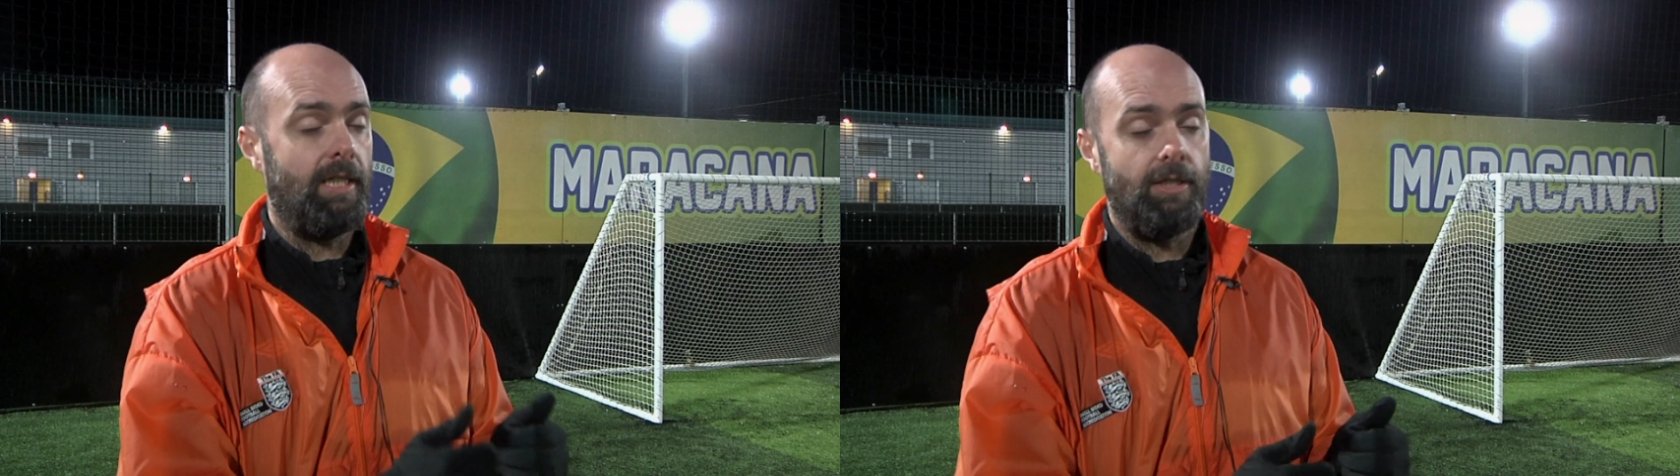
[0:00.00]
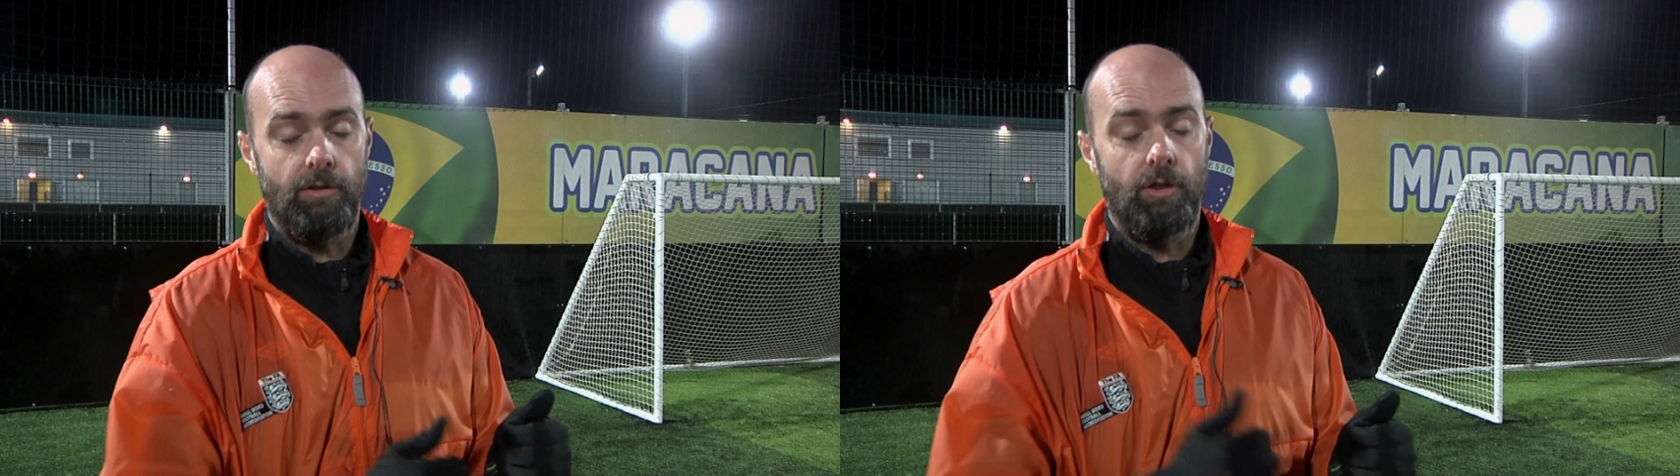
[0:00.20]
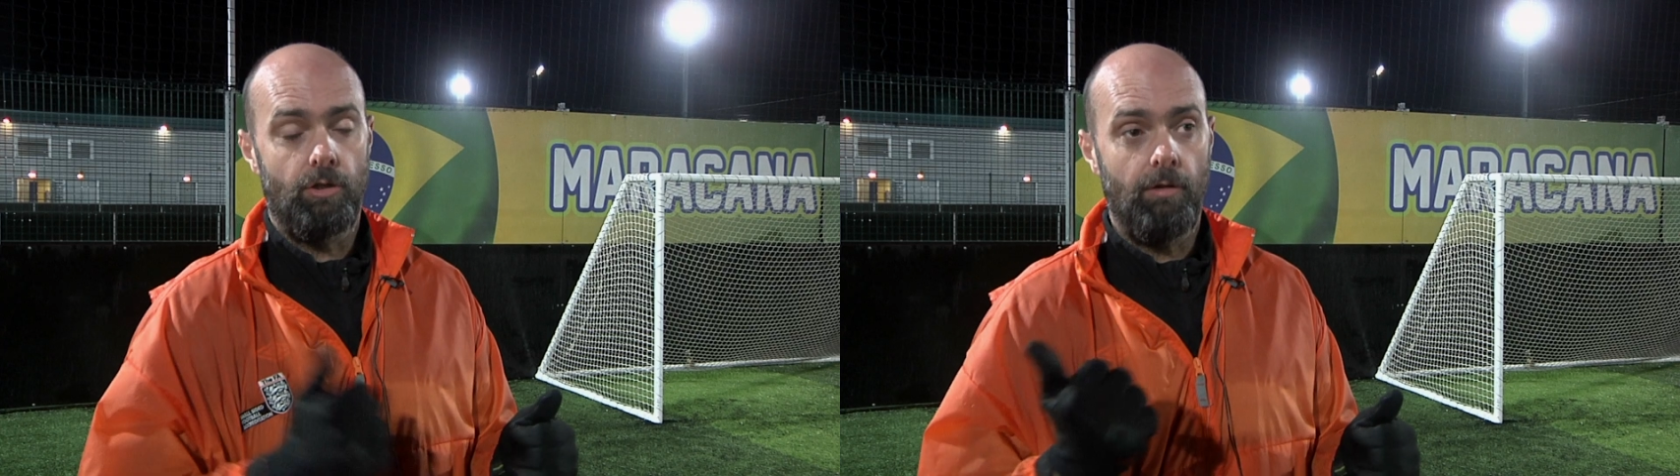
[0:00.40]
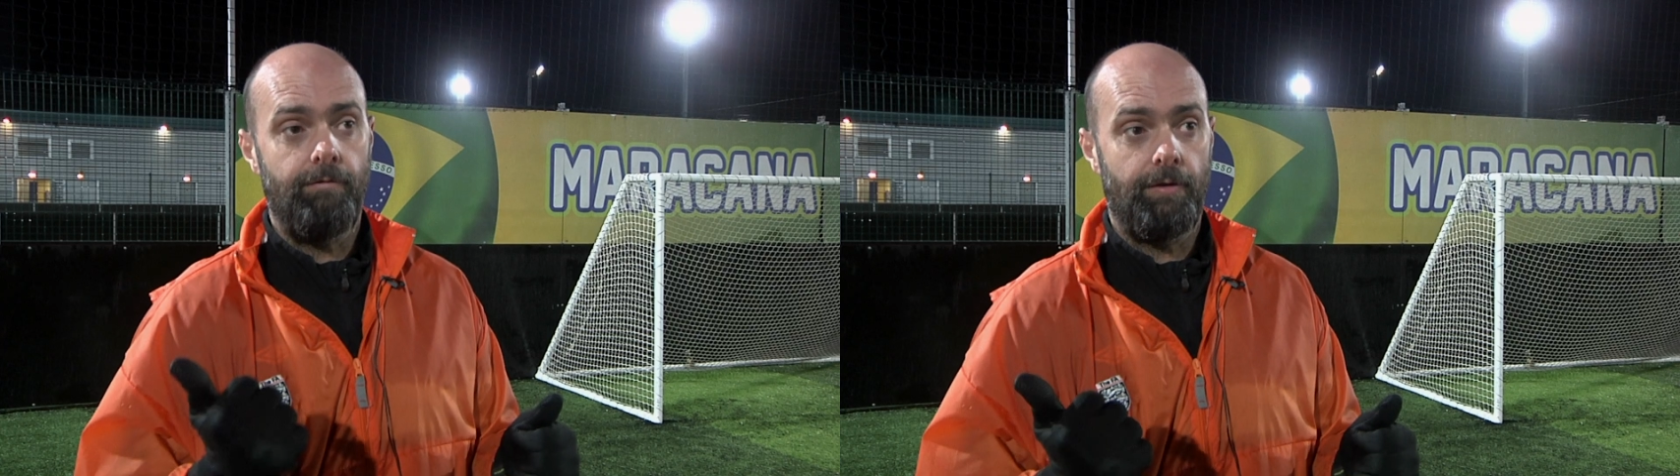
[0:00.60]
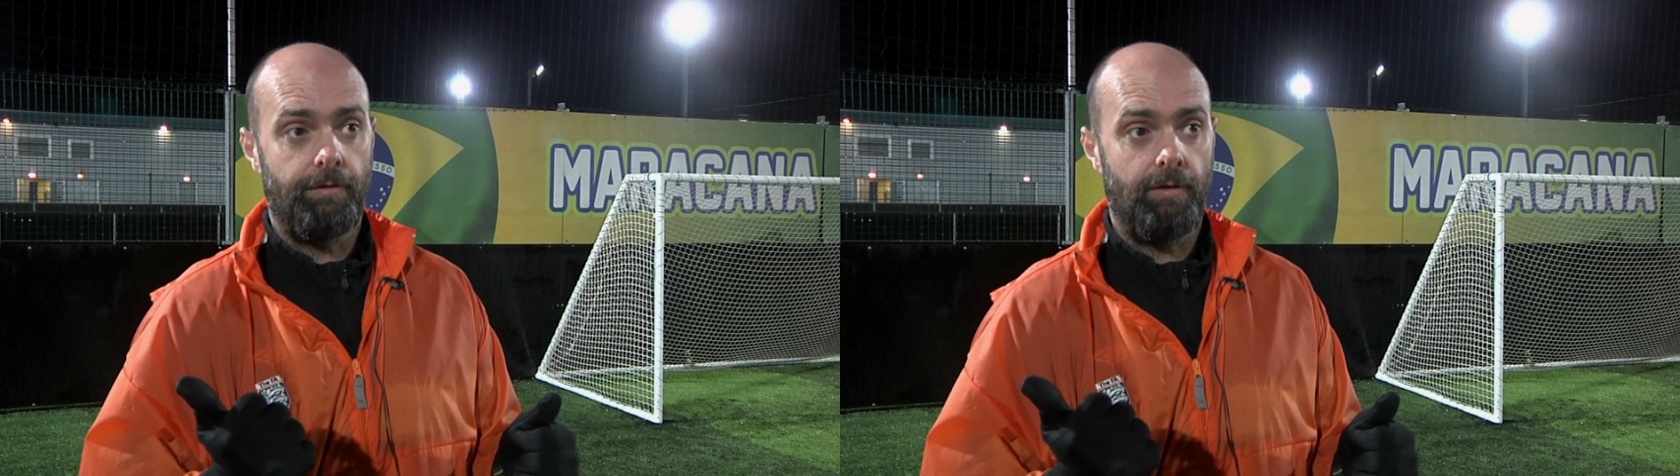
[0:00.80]
need you to go off
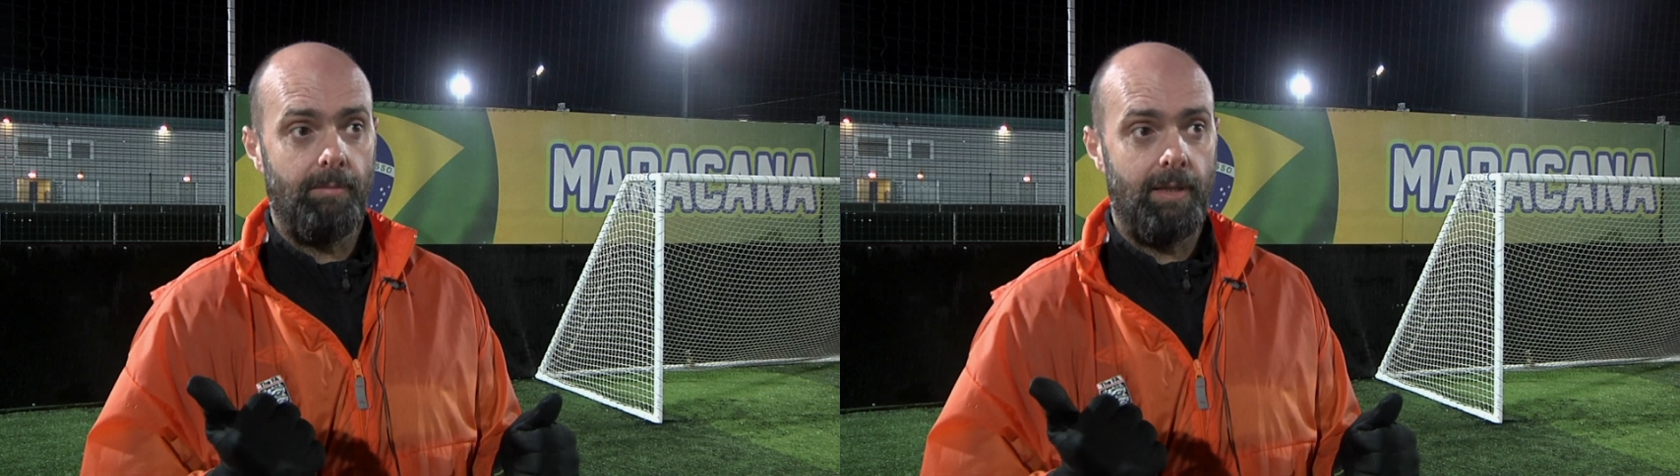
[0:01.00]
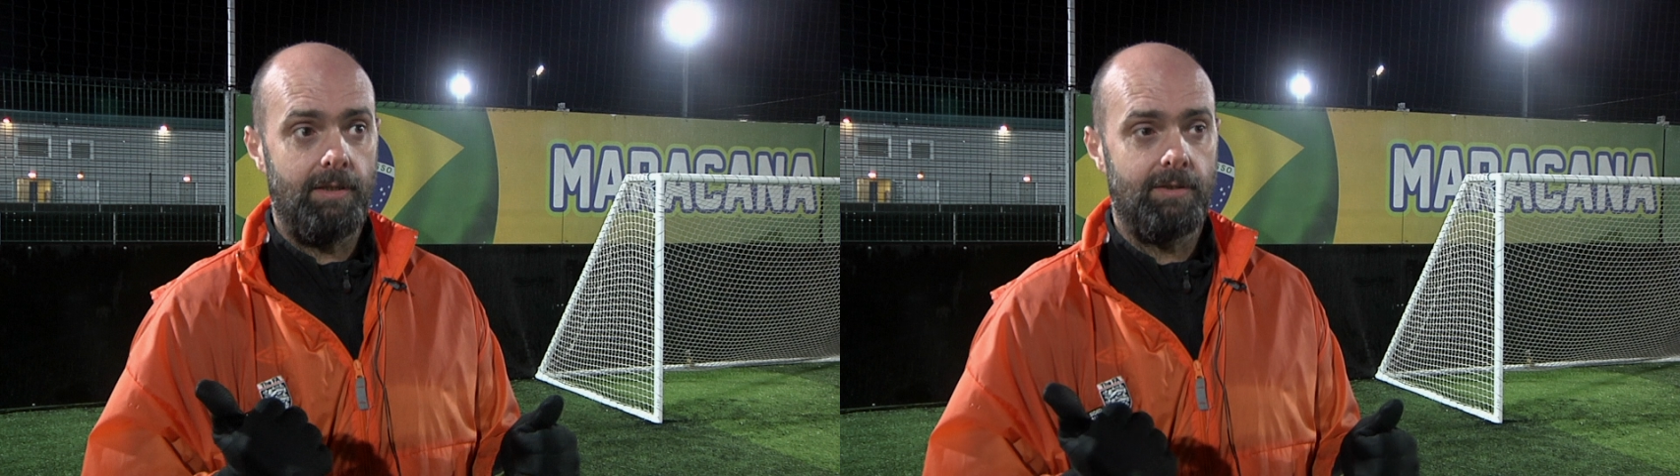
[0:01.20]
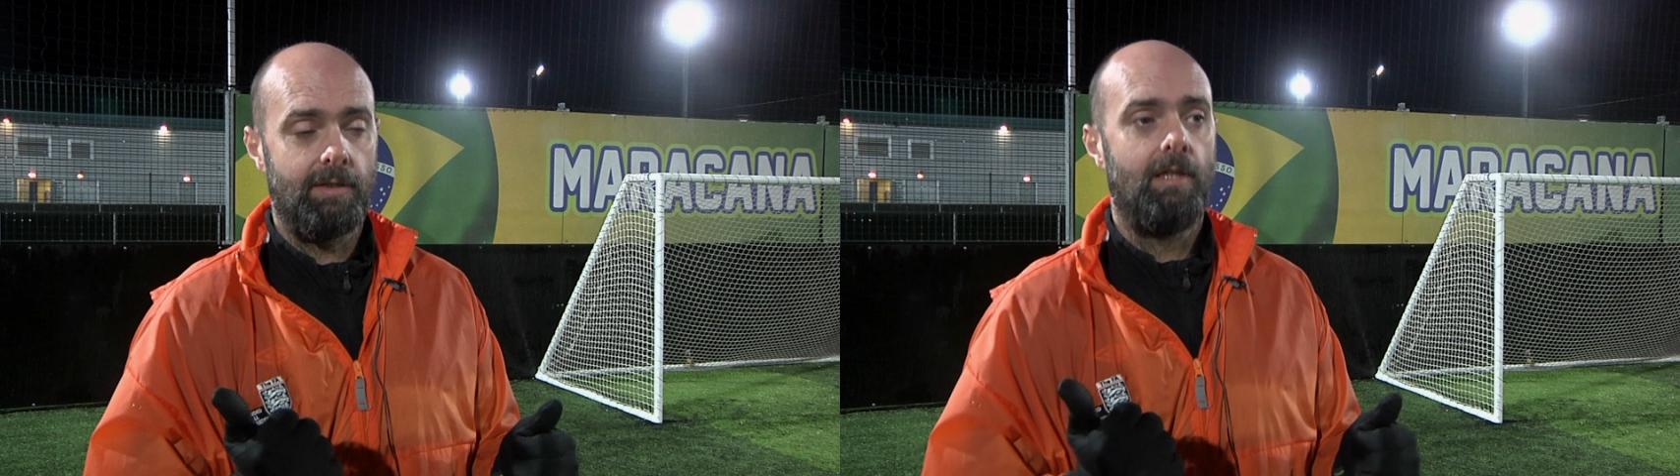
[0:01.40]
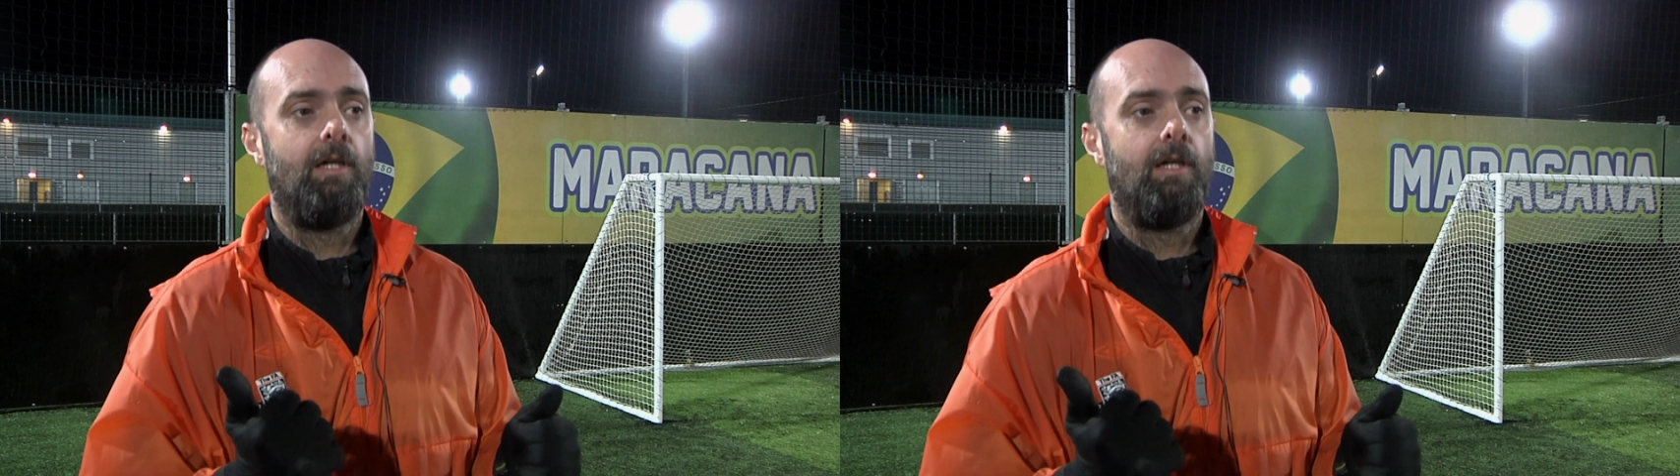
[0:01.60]
for 3 minutes.